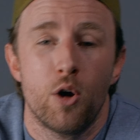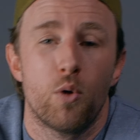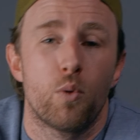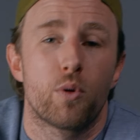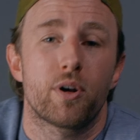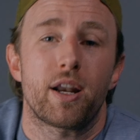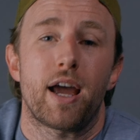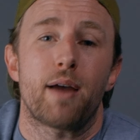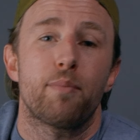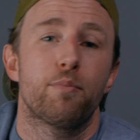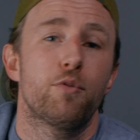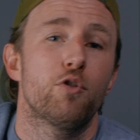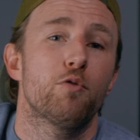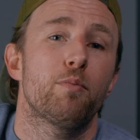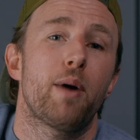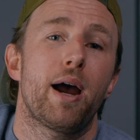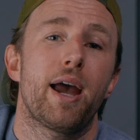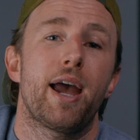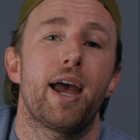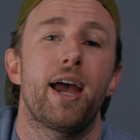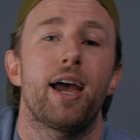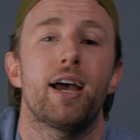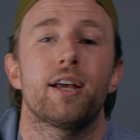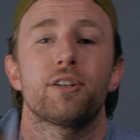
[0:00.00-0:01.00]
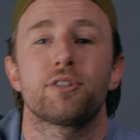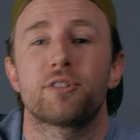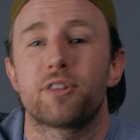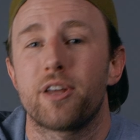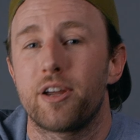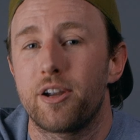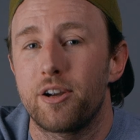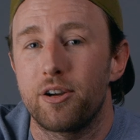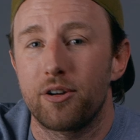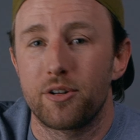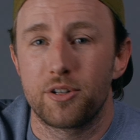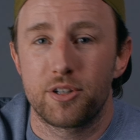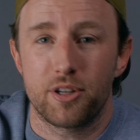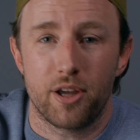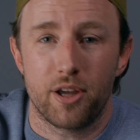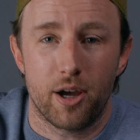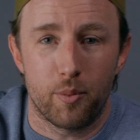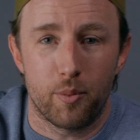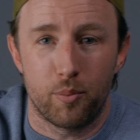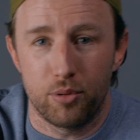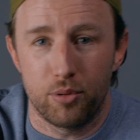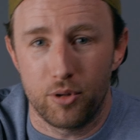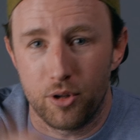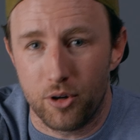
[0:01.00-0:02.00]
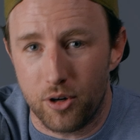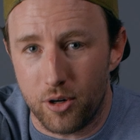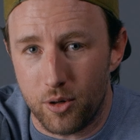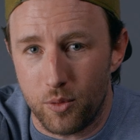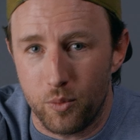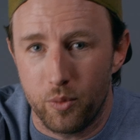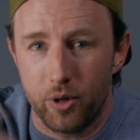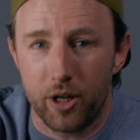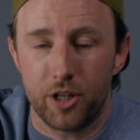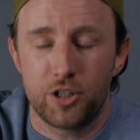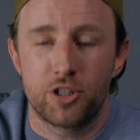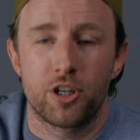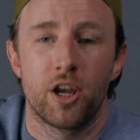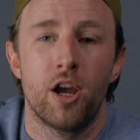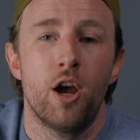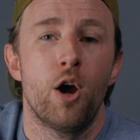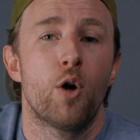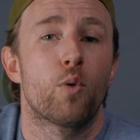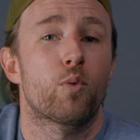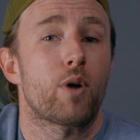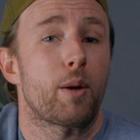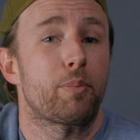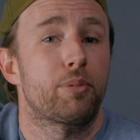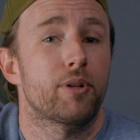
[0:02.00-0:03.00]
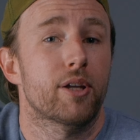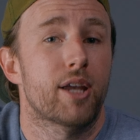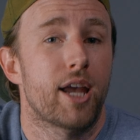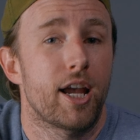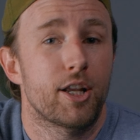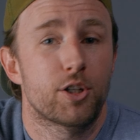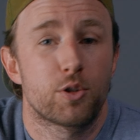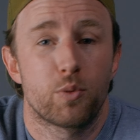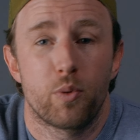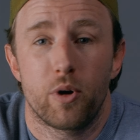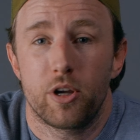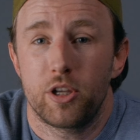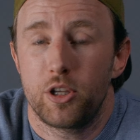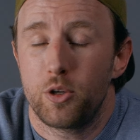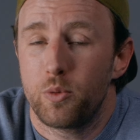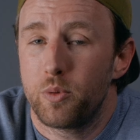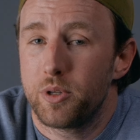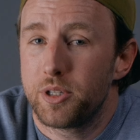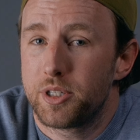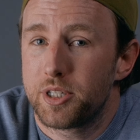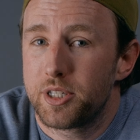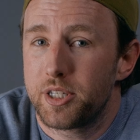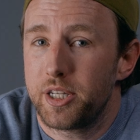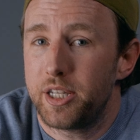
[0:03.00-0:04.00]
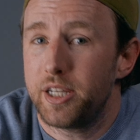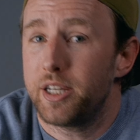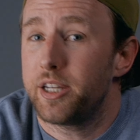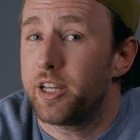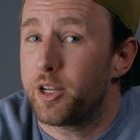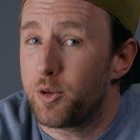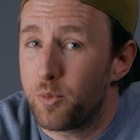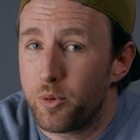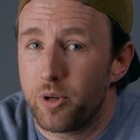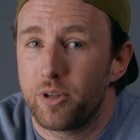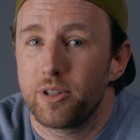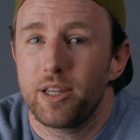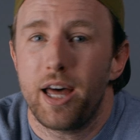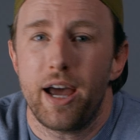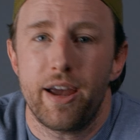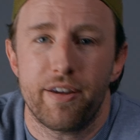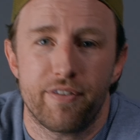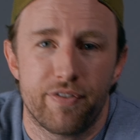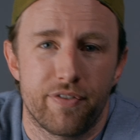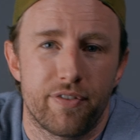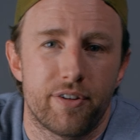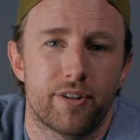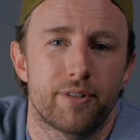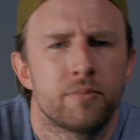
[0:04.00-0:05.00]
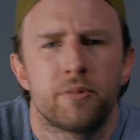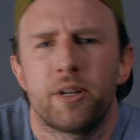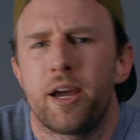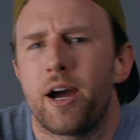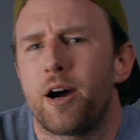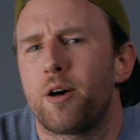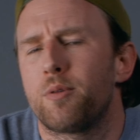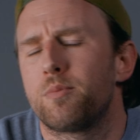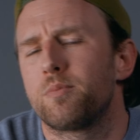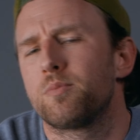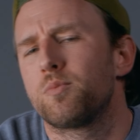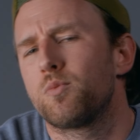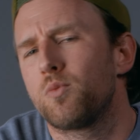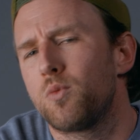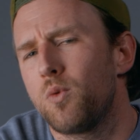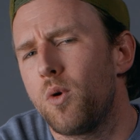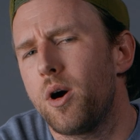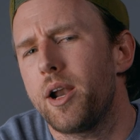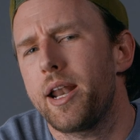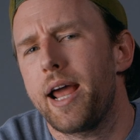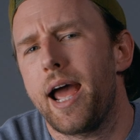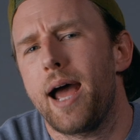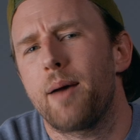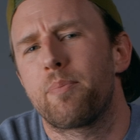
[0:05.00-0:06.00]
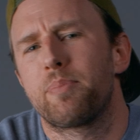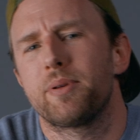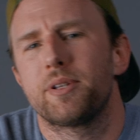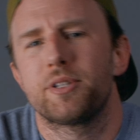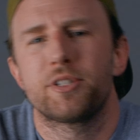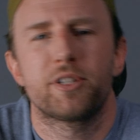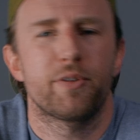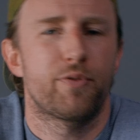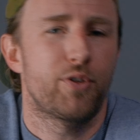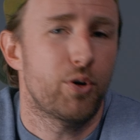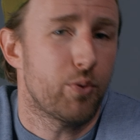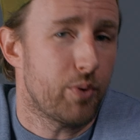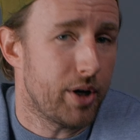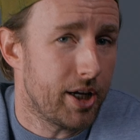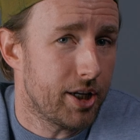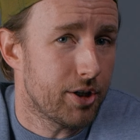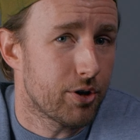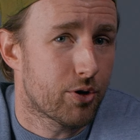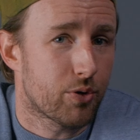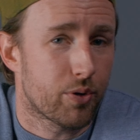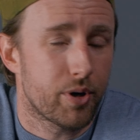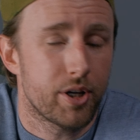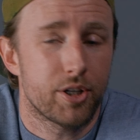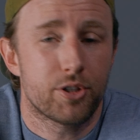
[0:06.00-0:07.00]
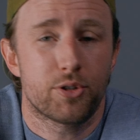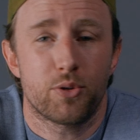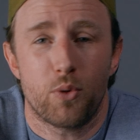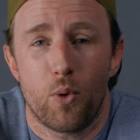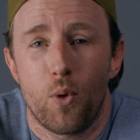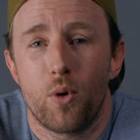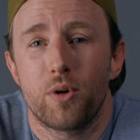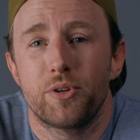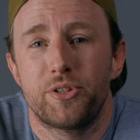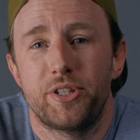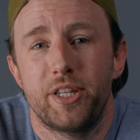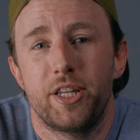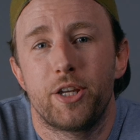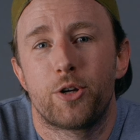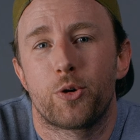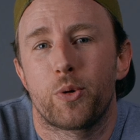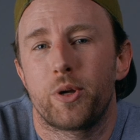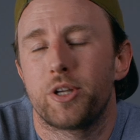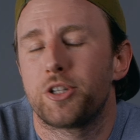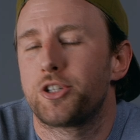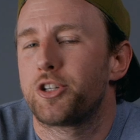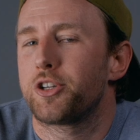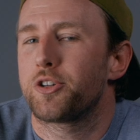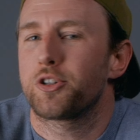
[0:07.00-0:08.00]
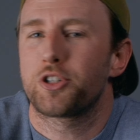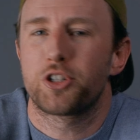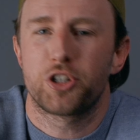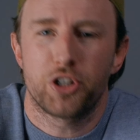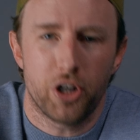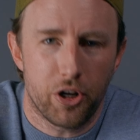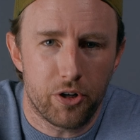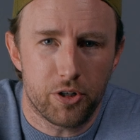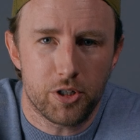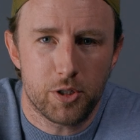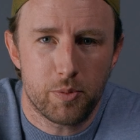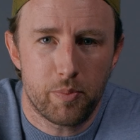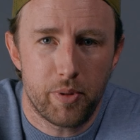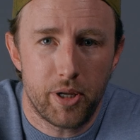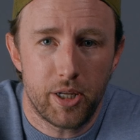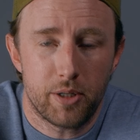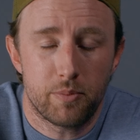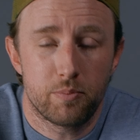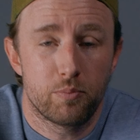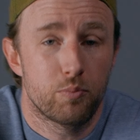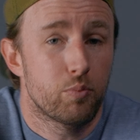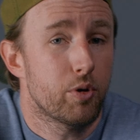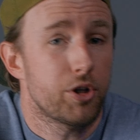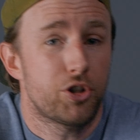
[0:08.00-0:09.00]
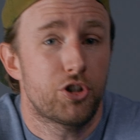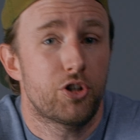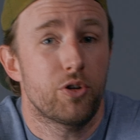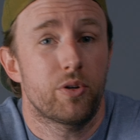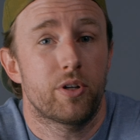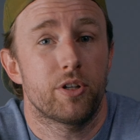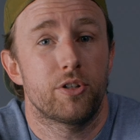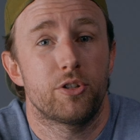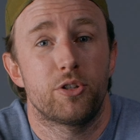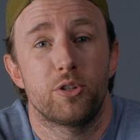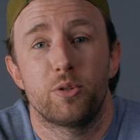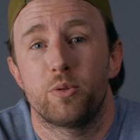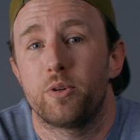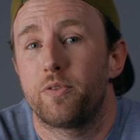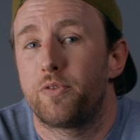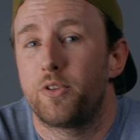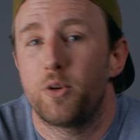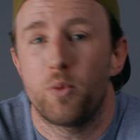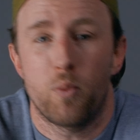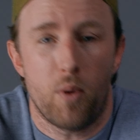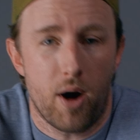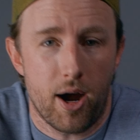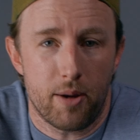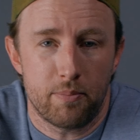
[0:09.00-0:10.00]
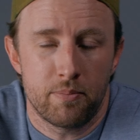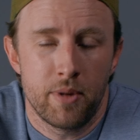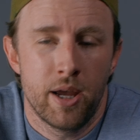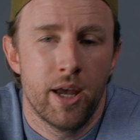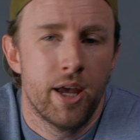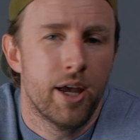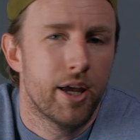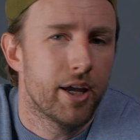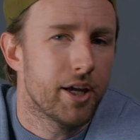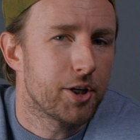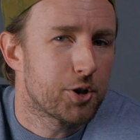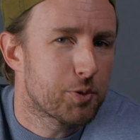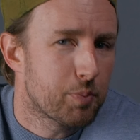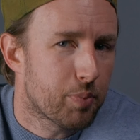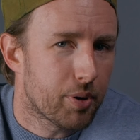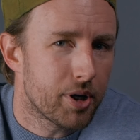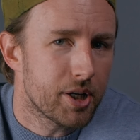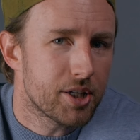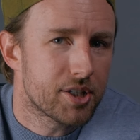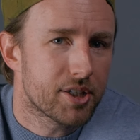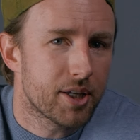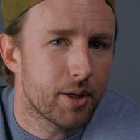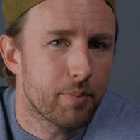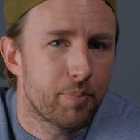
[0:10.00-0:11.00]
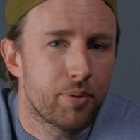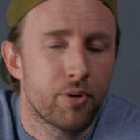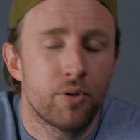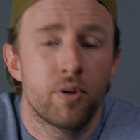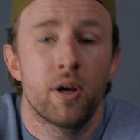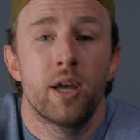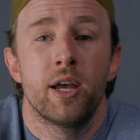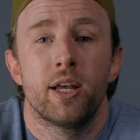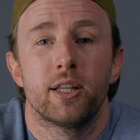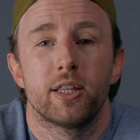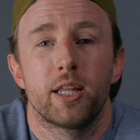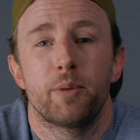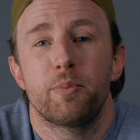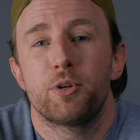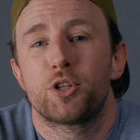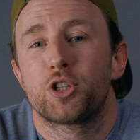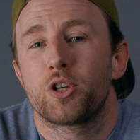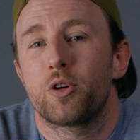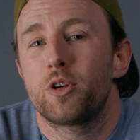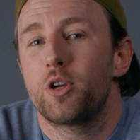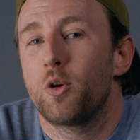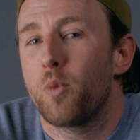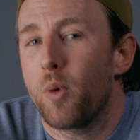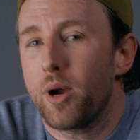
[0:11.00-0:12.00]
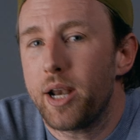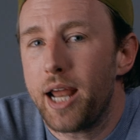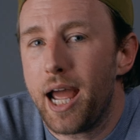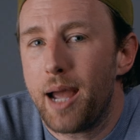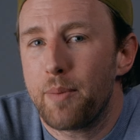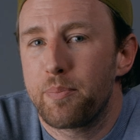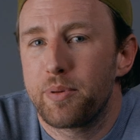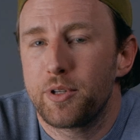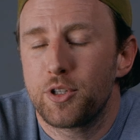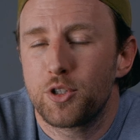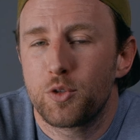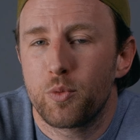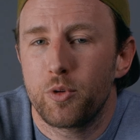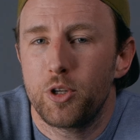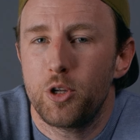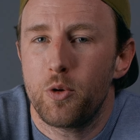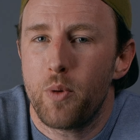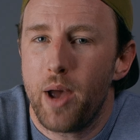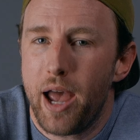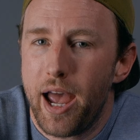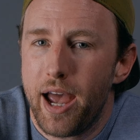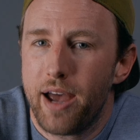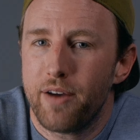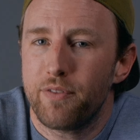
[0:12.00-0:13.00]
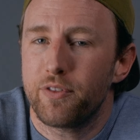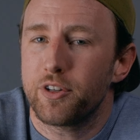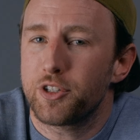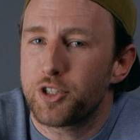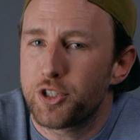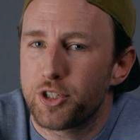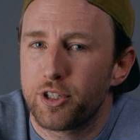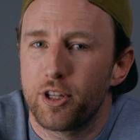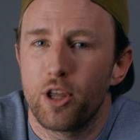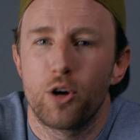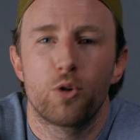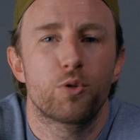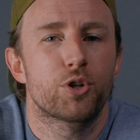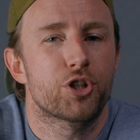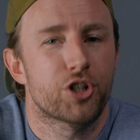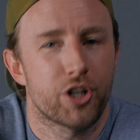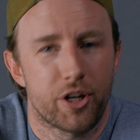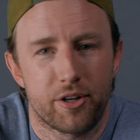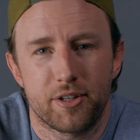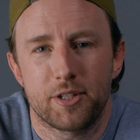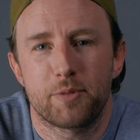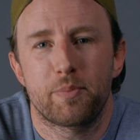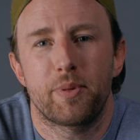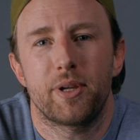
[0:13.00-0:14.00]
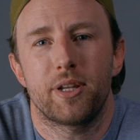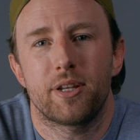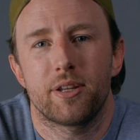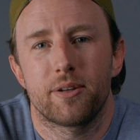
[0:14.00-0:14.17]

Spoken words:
When I move my hands, there's a blur, which replicates what you would see in real life. Now, what happens if you increase or decrease your shutter speed, which you can do if you want? It's pretty simple. Let me show you what happens when you have a slow shutter speed.